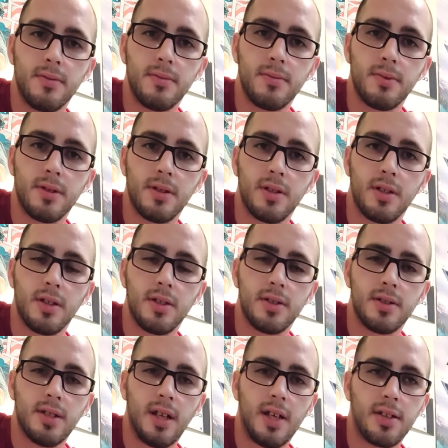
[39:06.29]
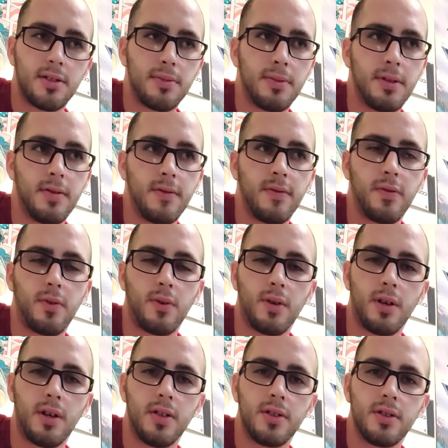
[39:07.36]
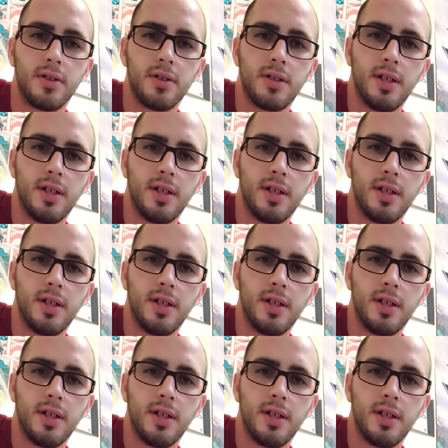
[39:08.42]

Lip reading: because I spent $400